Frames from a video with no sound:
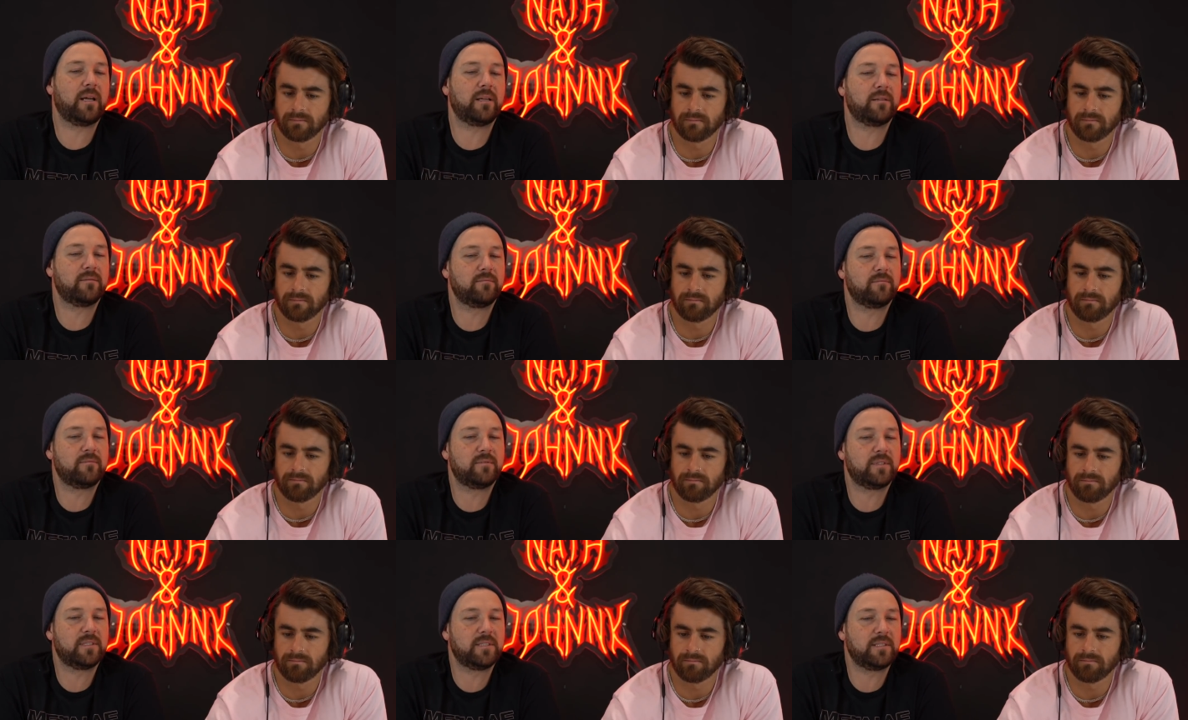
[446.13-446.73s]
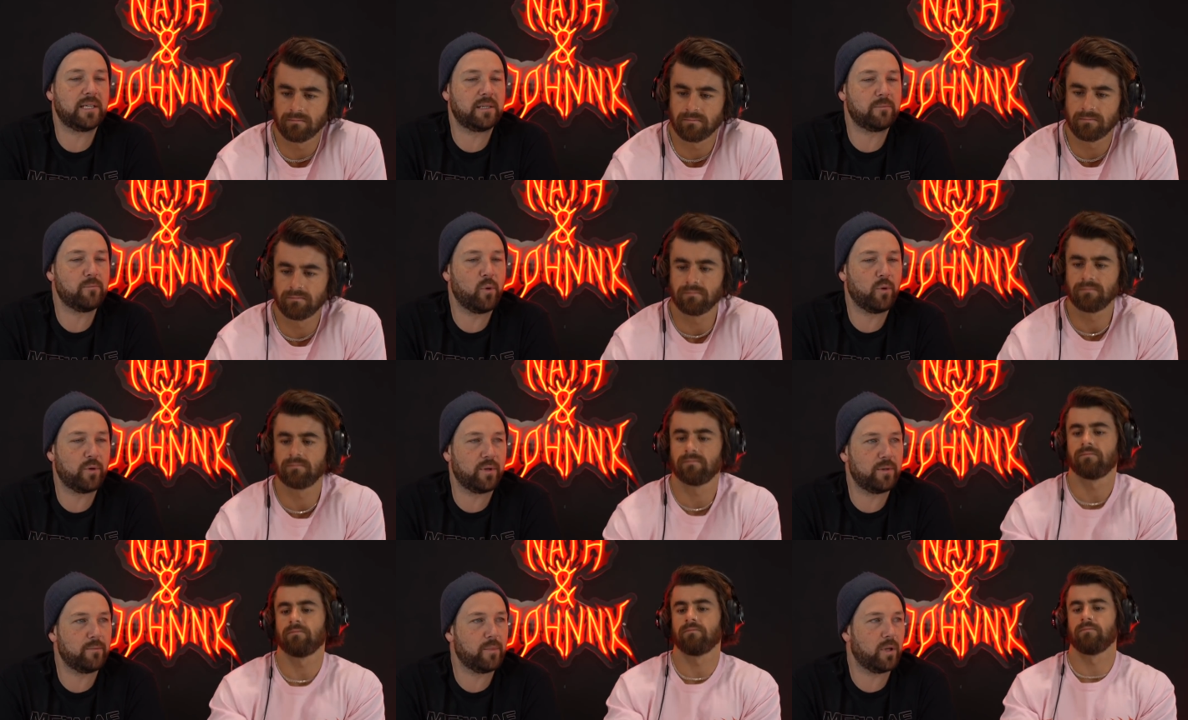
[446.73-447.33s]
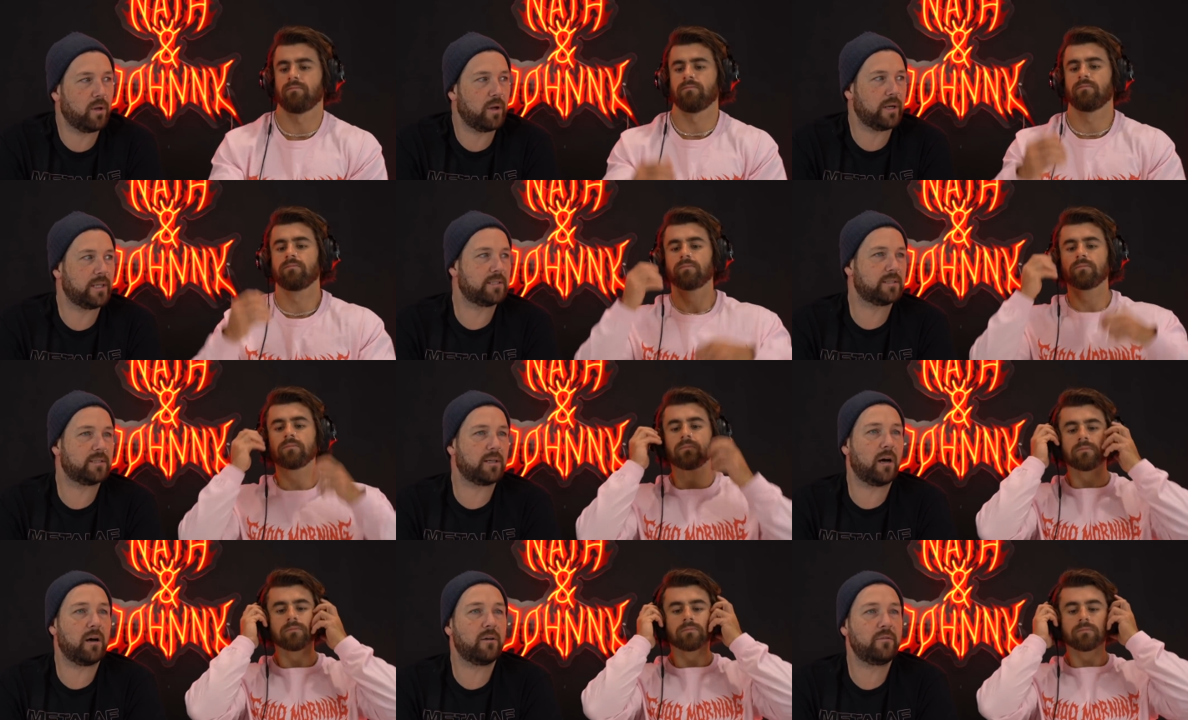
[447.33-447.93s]
Speaker 1: and stick more to the melodic
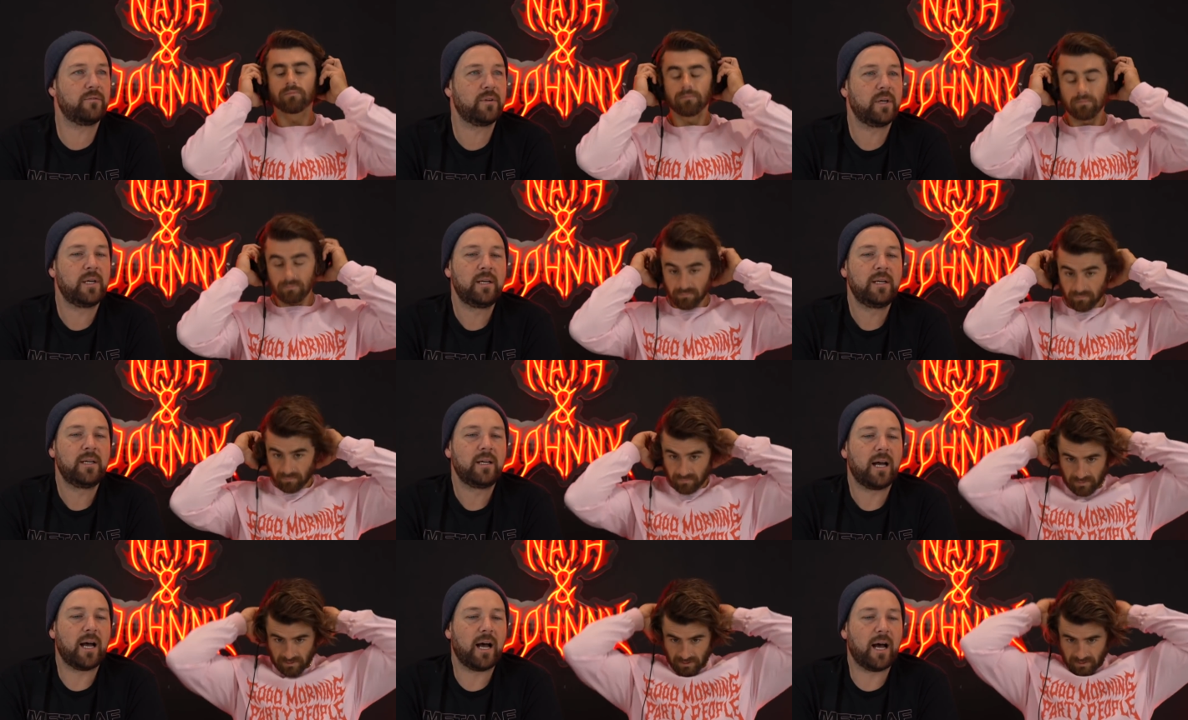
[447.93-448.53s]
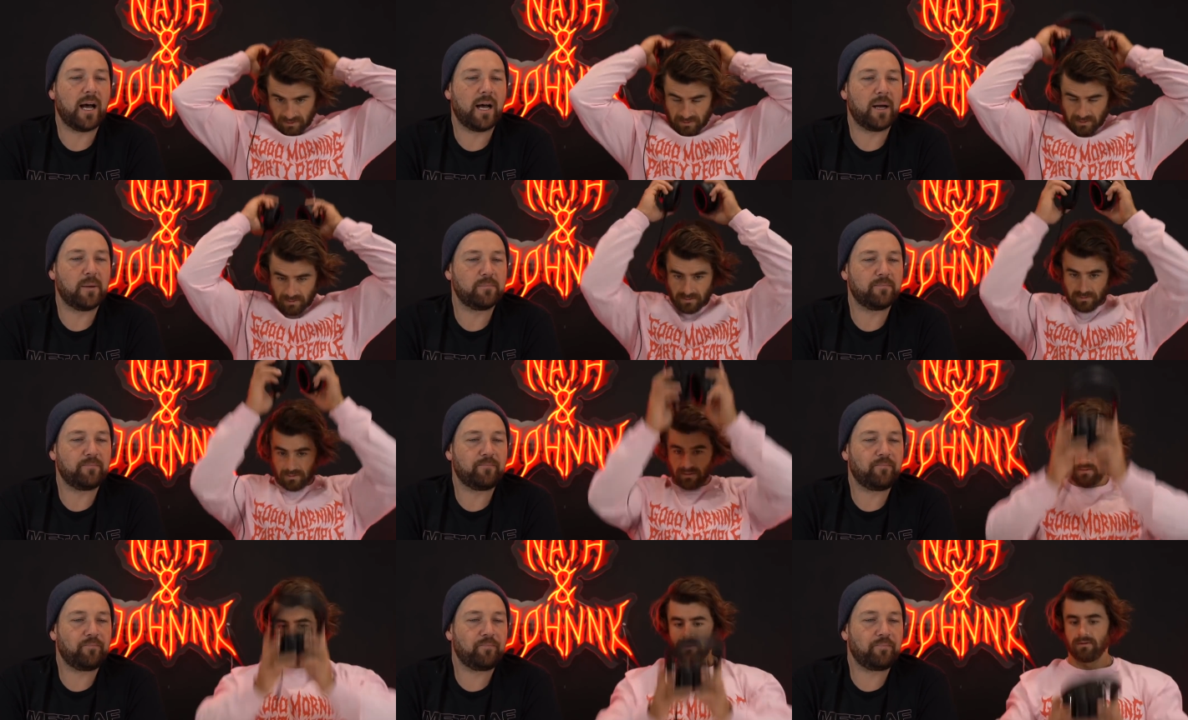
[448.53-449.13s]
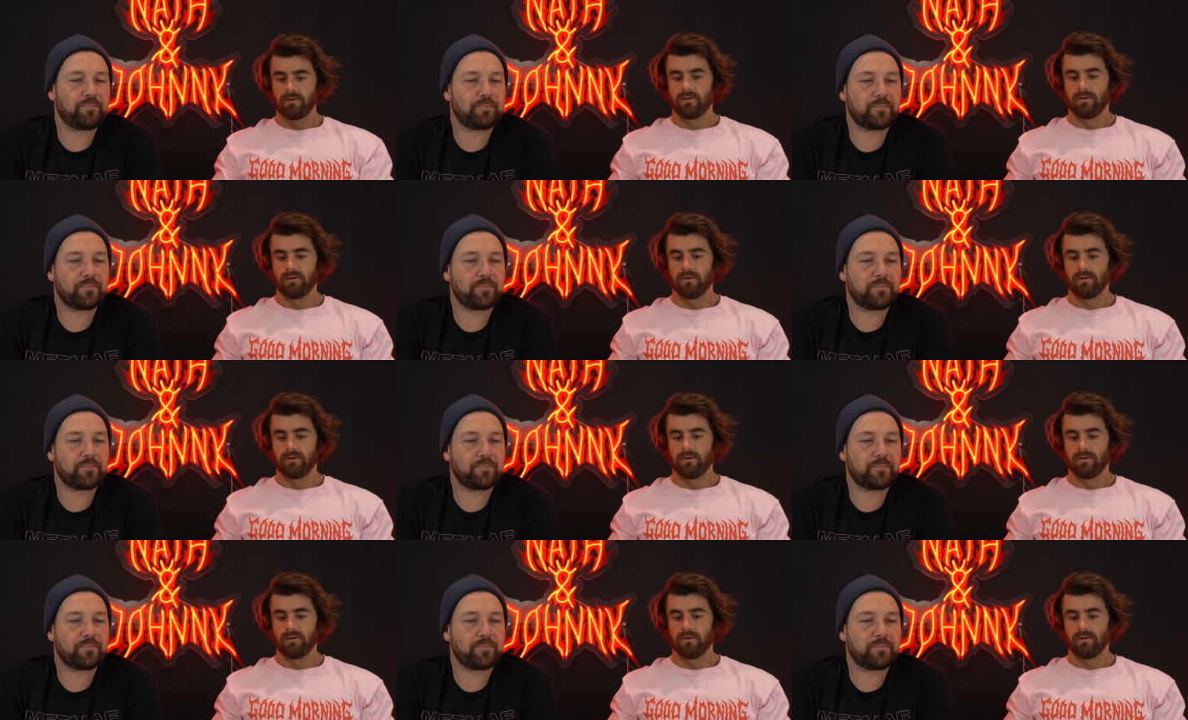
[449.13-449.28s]
stuff, um,